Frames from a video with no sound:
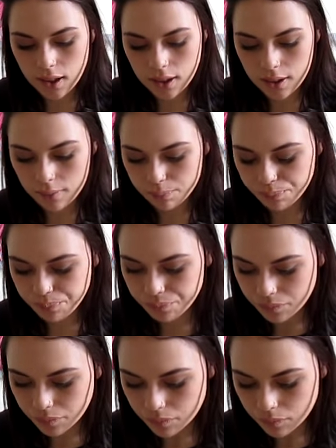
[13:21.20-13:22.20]

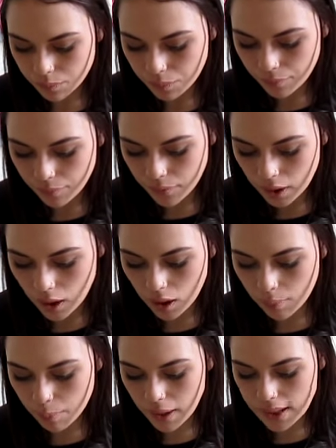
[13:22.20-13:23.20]

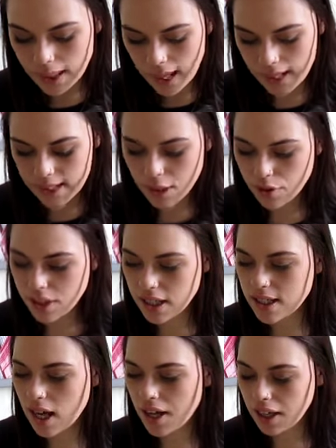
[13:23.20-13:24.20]
But yeah, so
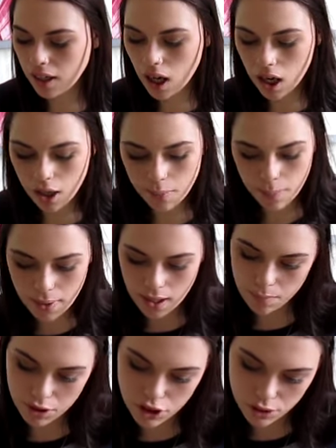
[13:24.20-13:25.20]
this, I can't remember
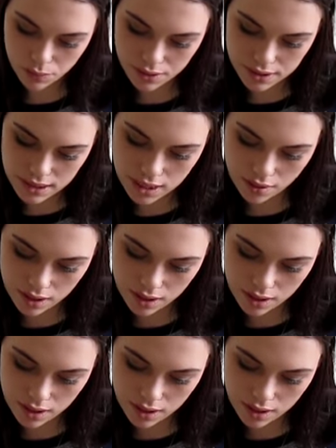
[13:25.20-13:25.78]
how much it was now.